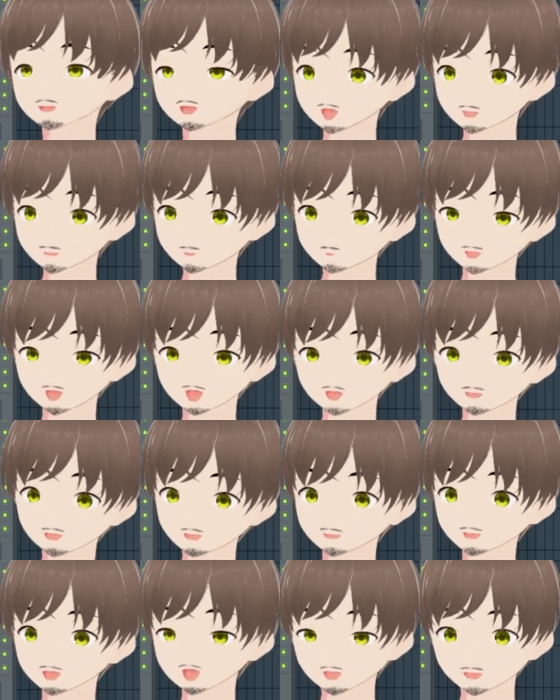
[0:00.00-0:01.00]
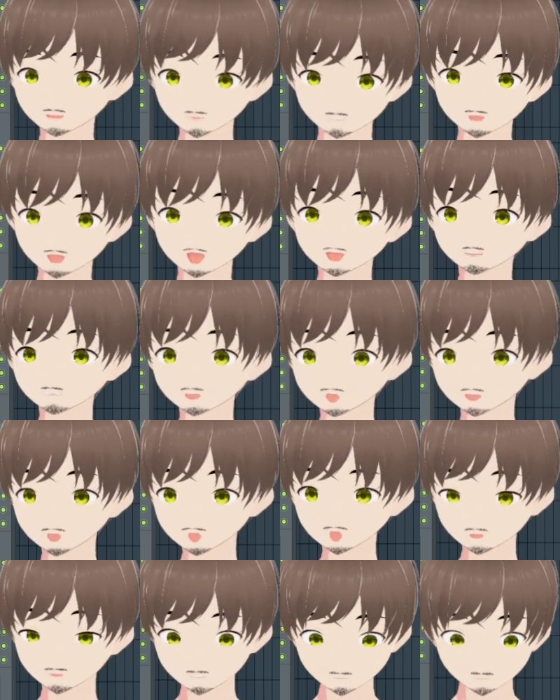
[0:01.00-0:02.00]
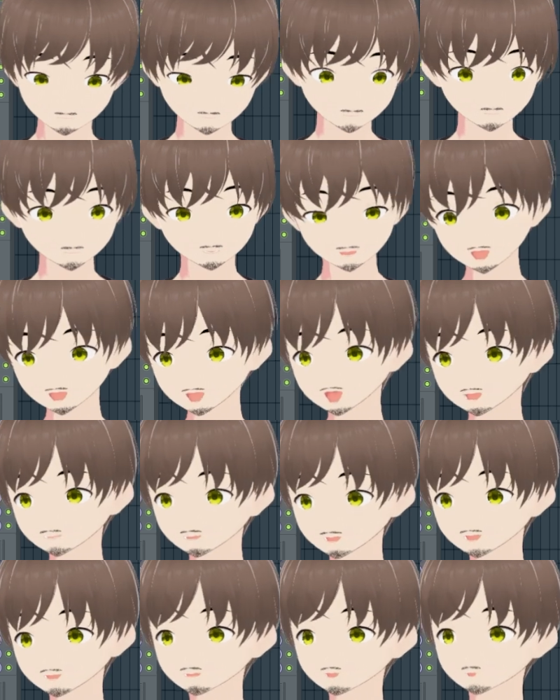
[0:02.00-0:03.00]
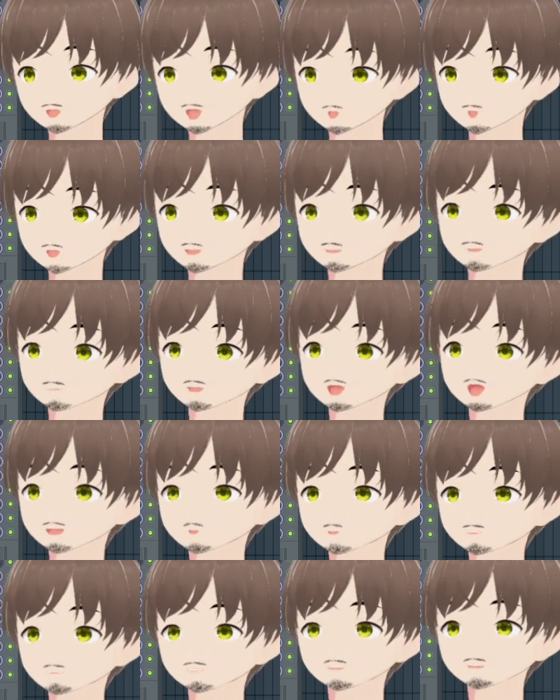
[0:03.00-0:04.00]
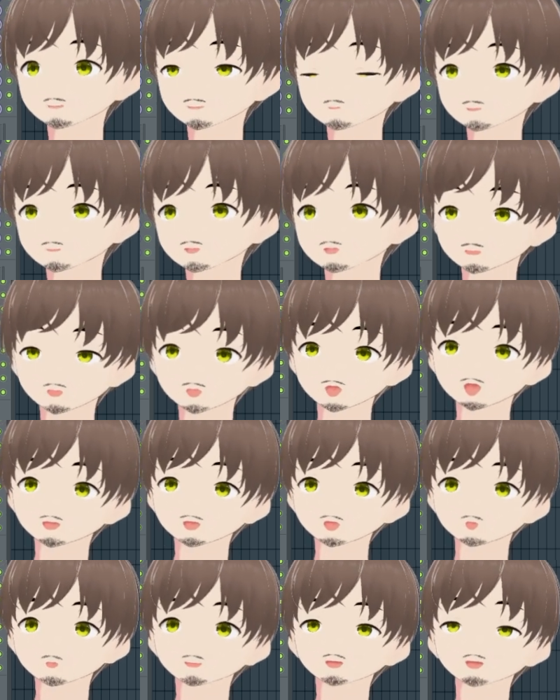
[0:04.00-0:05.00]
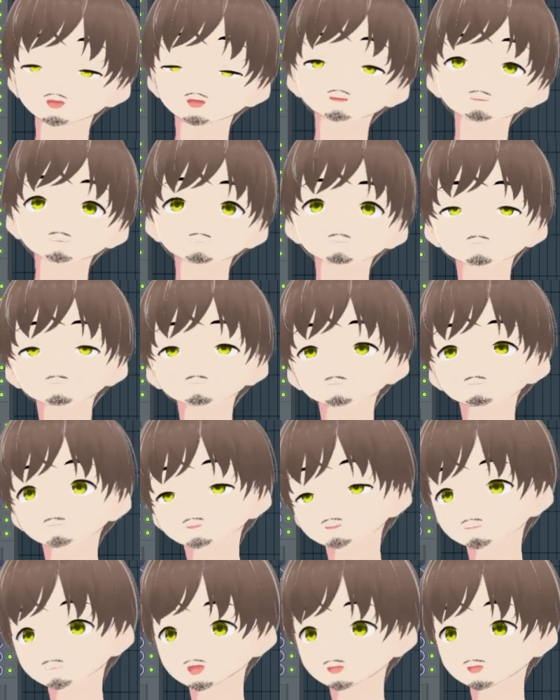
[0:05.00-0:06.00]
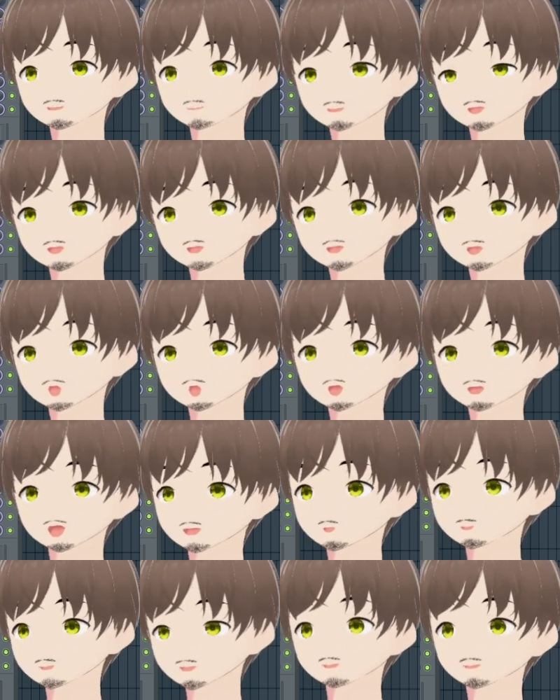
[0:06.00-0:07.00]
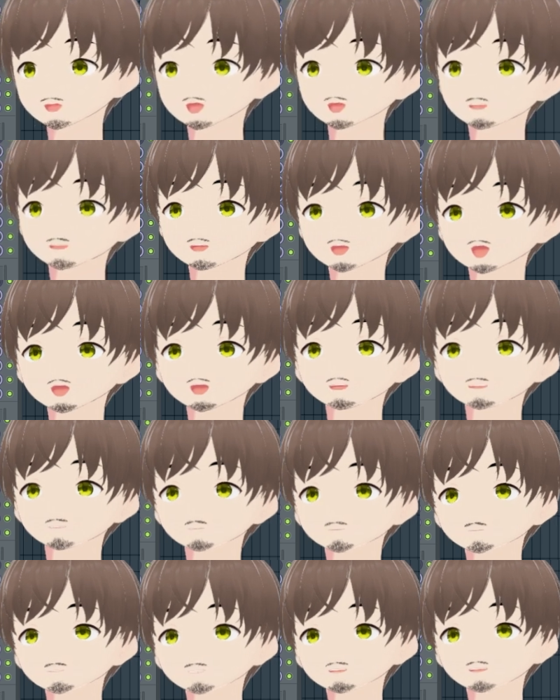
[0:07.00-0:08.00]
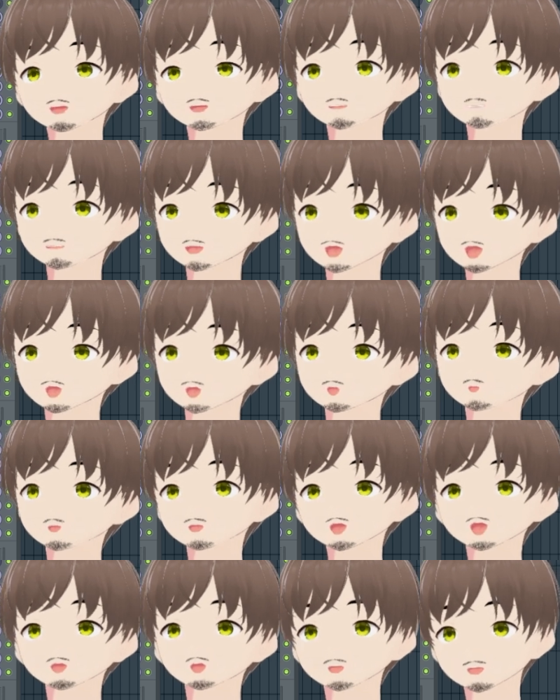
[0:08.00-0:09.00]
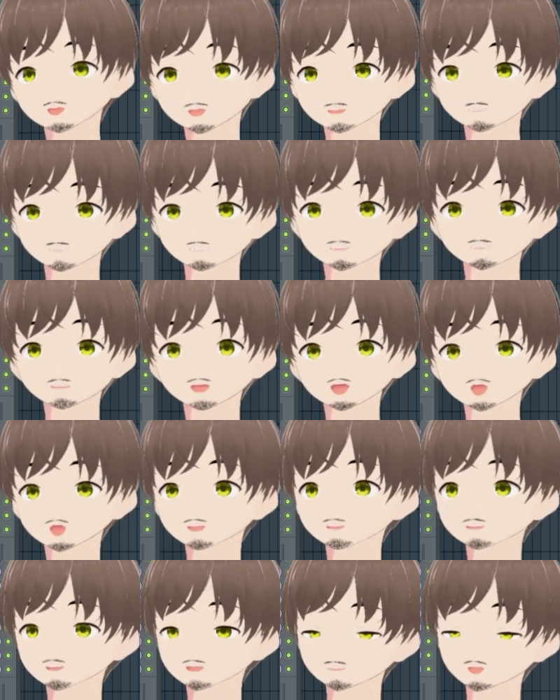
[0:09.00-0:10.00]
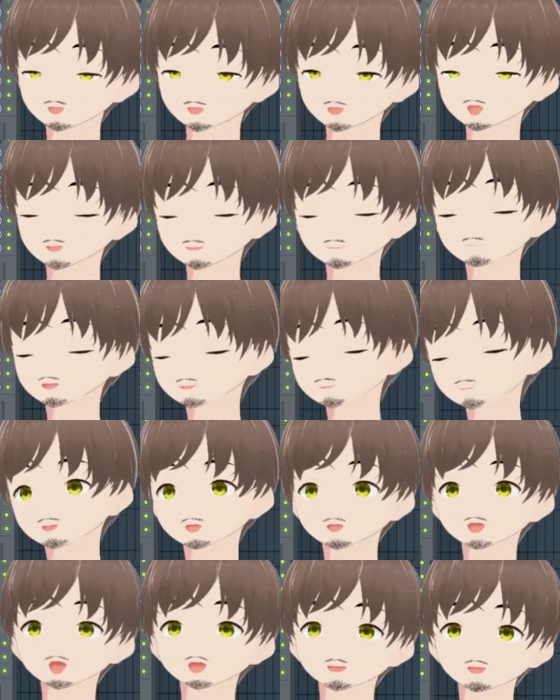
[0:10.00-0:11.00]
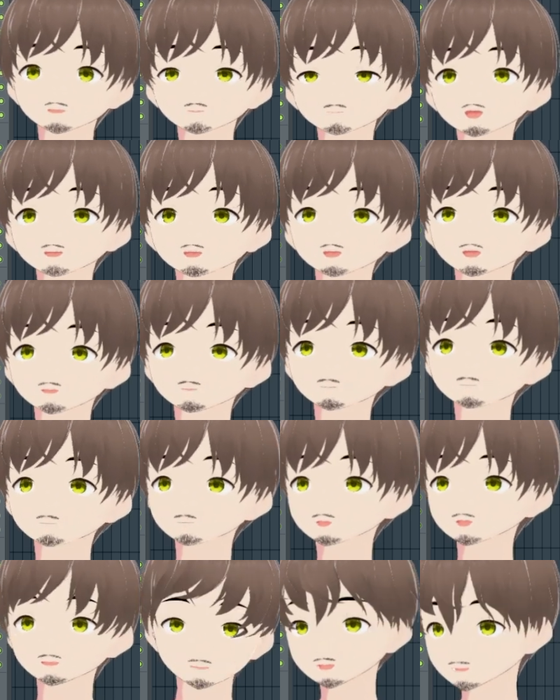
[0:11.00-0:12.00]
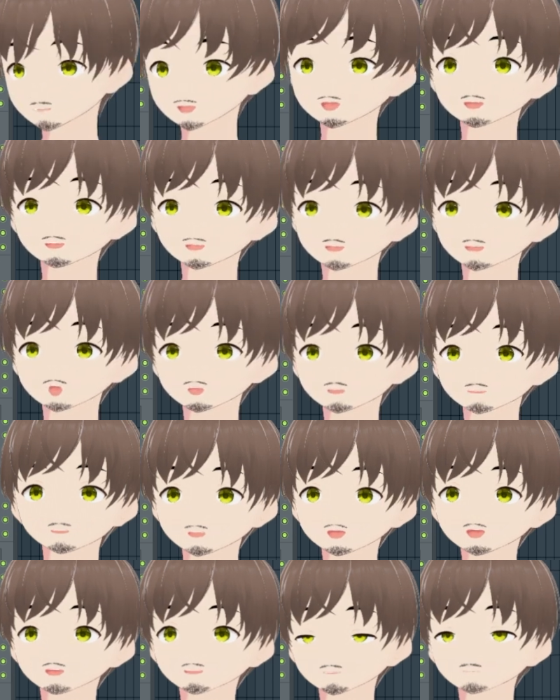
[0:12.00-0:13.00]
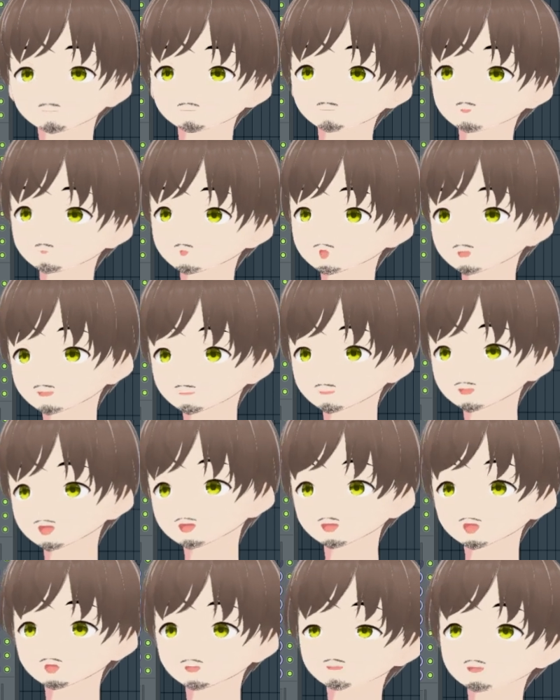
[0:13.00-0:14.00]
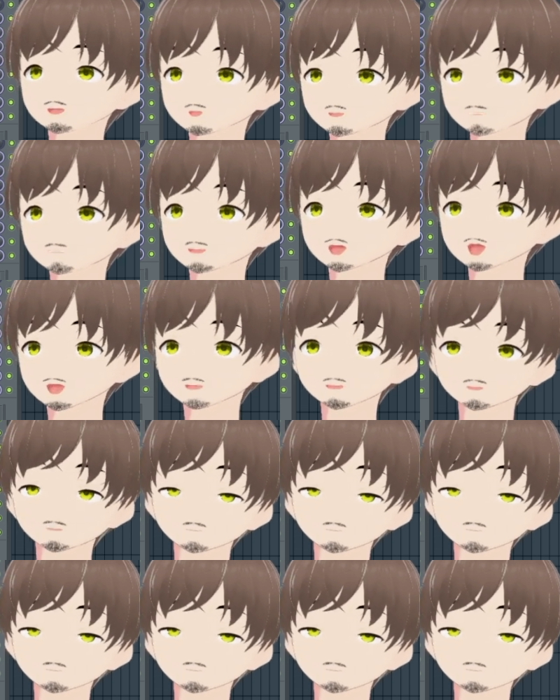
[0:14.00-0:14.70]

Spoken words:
you guys a lot. All right. So, like I said, if you guys want to see how I do stuff with third-party plugins, let's get this video to 25 likes, and let's stop with the presets. Stop letting these people scam you out your money. This is $100 worth of stuff. If you want to try it out for yourself,